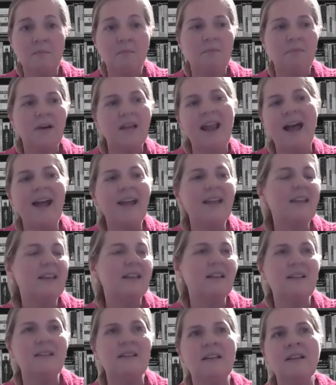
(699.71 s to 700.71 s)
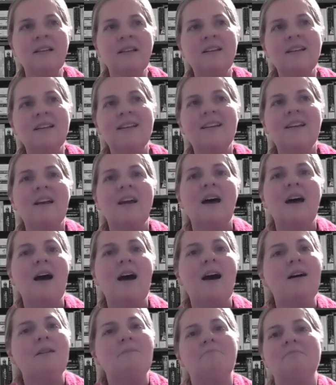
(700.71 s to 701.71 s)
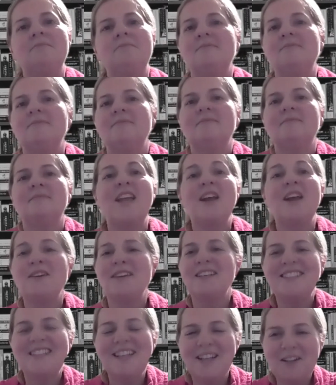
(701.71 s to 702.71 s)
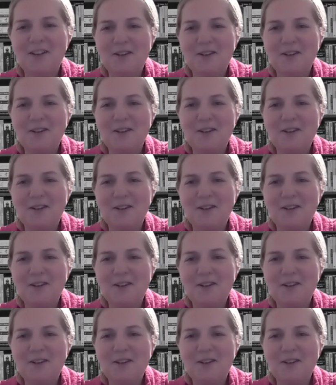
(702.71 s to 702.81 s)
But I can guarantee